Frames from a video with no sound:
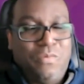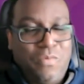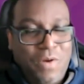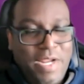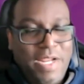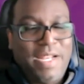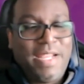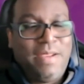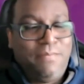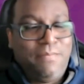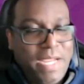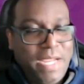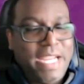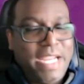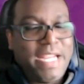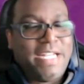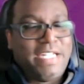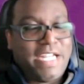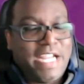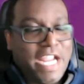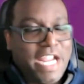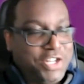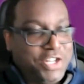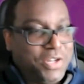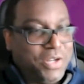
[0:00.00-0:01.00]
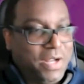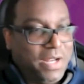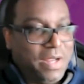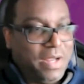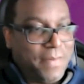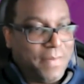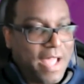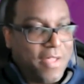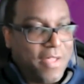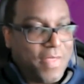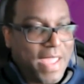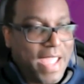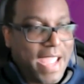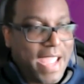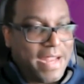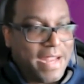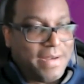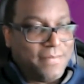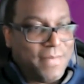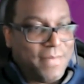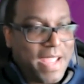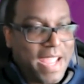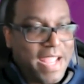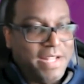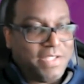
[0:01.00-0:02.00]
really be intentional about
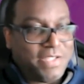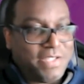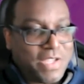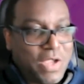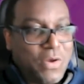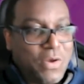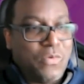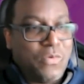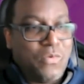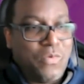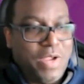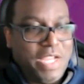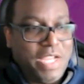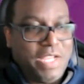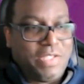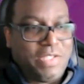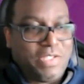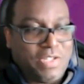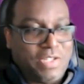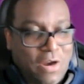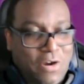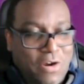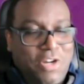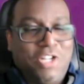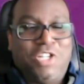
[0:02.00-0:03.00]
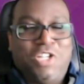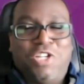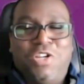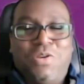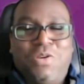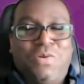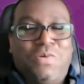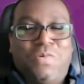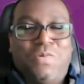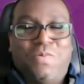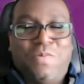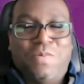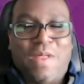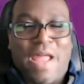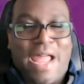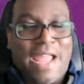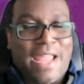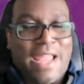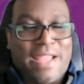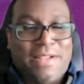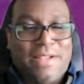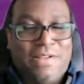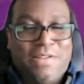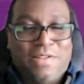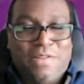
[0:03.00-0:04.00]
that. And so we started to
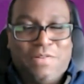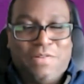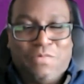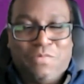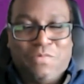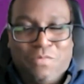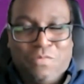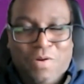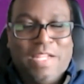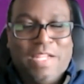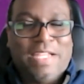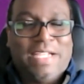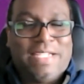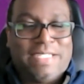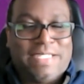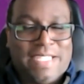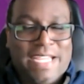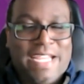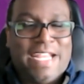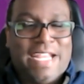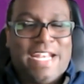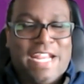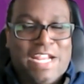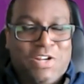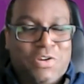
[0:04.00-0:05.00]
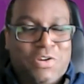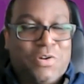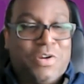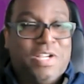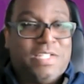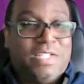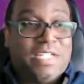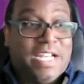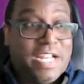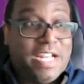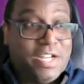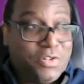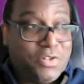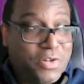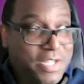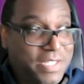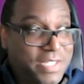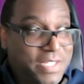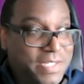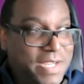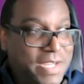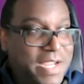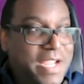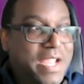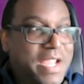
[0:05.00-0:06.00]
really see an increase in
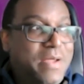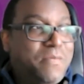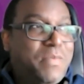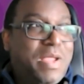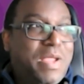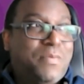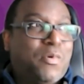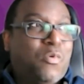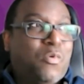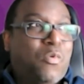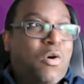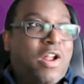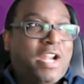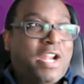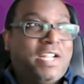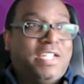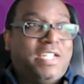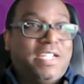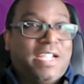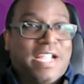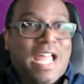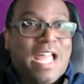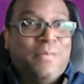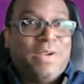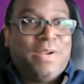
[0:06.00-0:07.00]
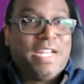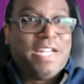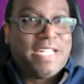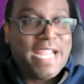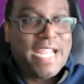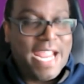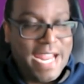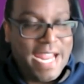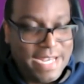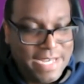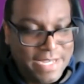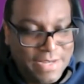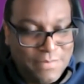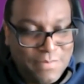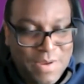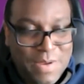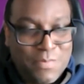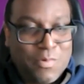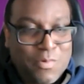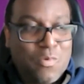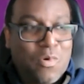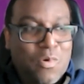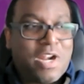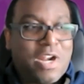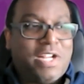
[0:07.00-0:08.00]
interest. People wanted to come and attend.
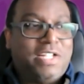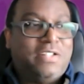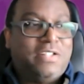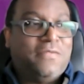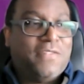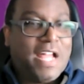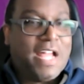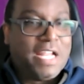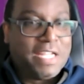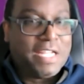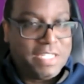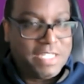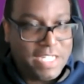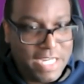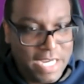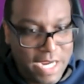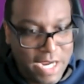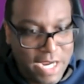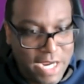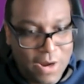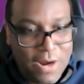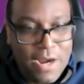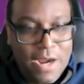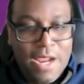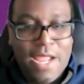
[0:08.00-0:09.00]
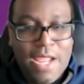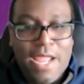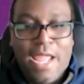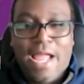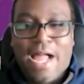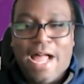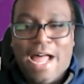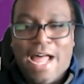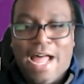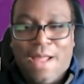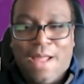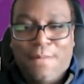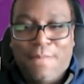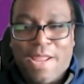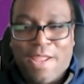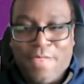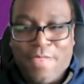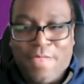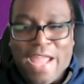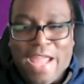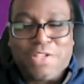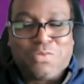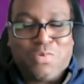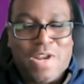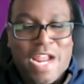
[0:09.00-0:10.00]
People wanted to volunteer.
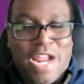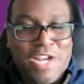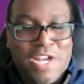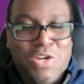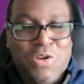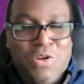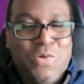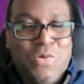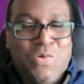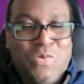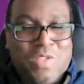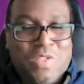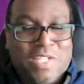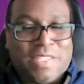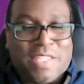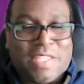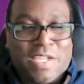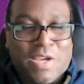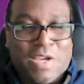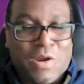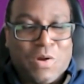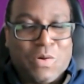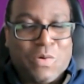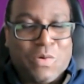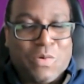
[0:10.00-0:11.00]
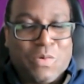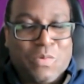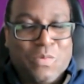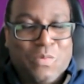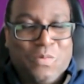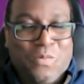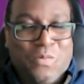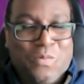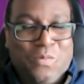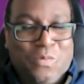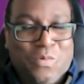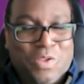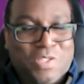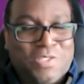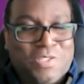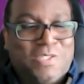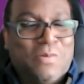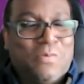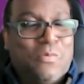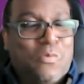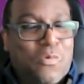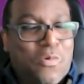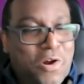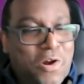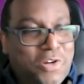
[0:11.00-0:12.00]
And that's when I knew that there was
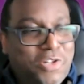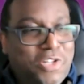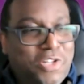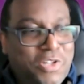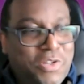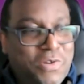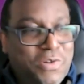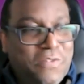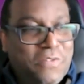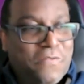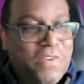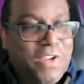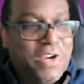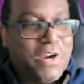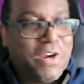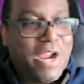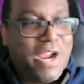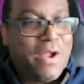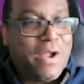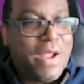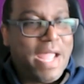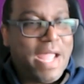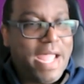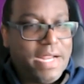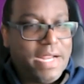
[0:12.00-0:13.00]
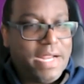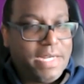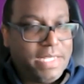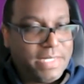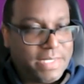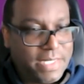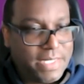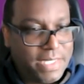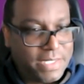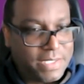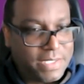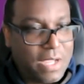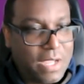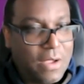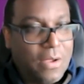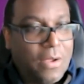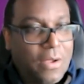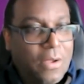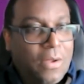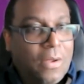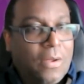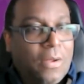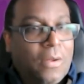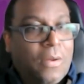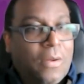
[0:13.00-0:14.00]
some work to do to figure out, how does this
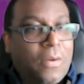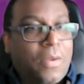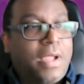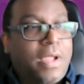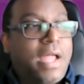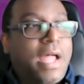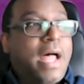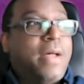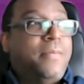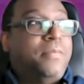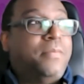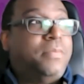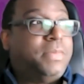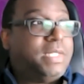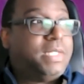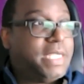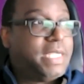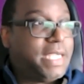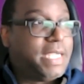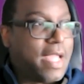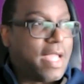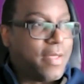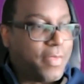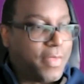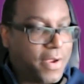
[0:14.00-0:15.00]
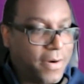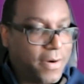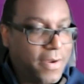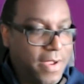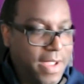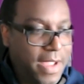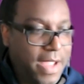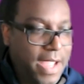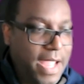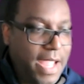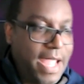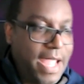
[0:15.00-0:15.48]
all come together?